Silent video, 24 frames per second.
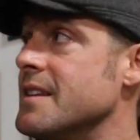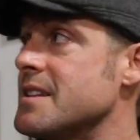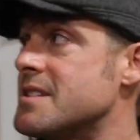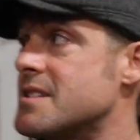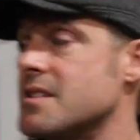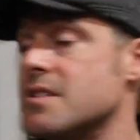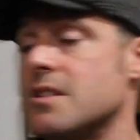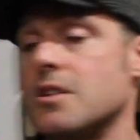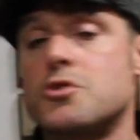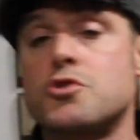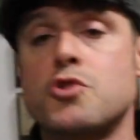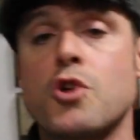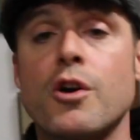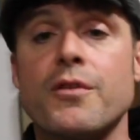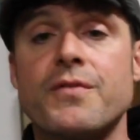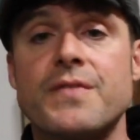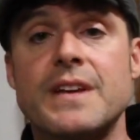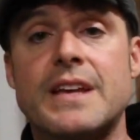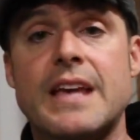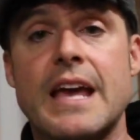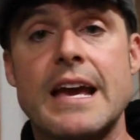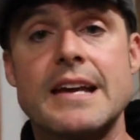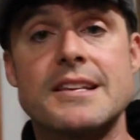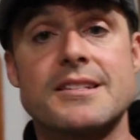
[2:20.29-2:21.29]
This is the
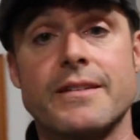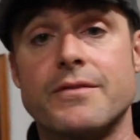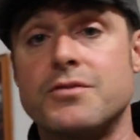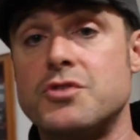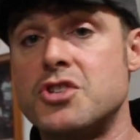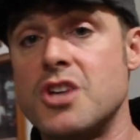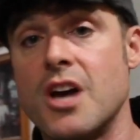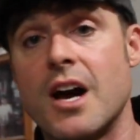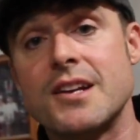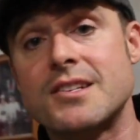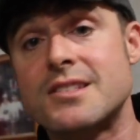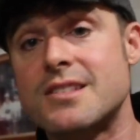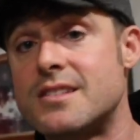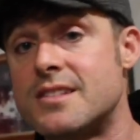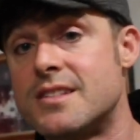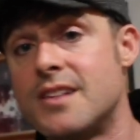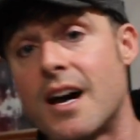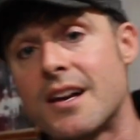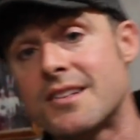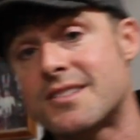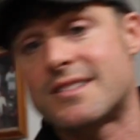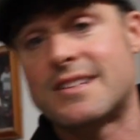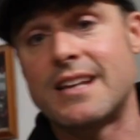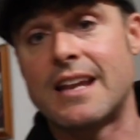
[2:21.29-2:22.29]
trophy case of just
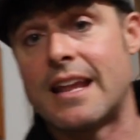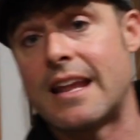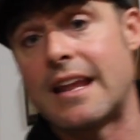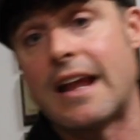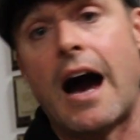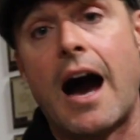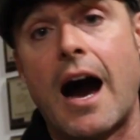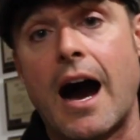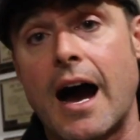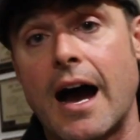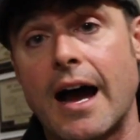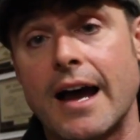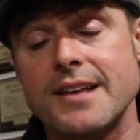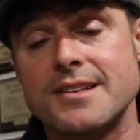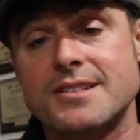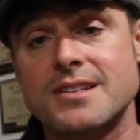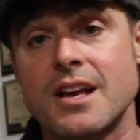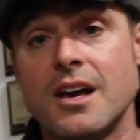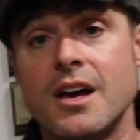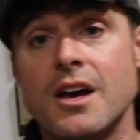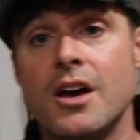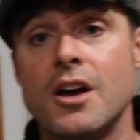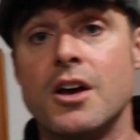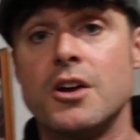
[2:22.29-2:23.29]
Dustin and I's
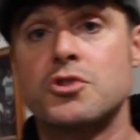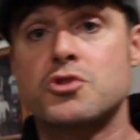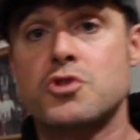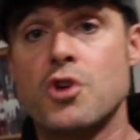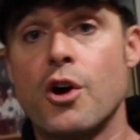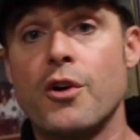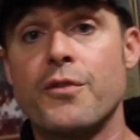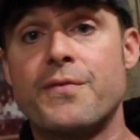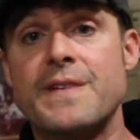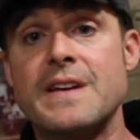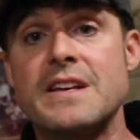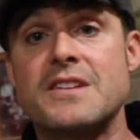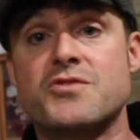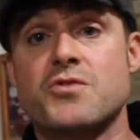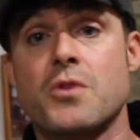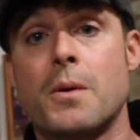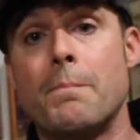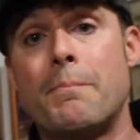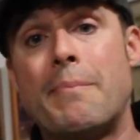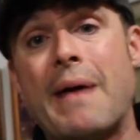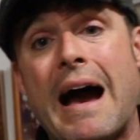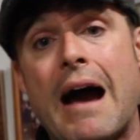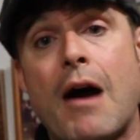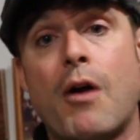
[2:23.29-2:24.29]
trophies
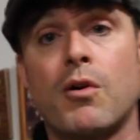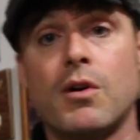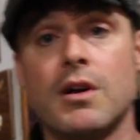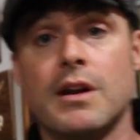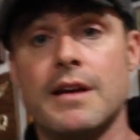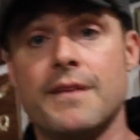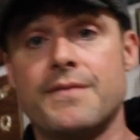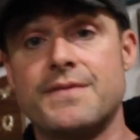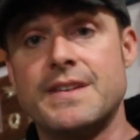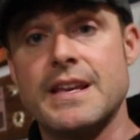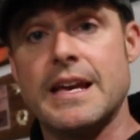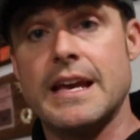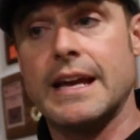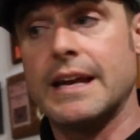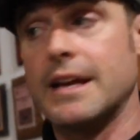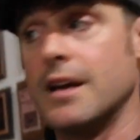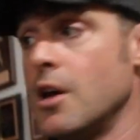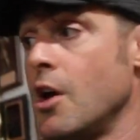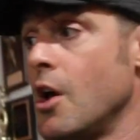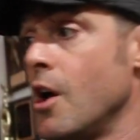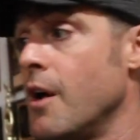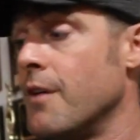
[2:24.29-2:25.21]
from powerlifting,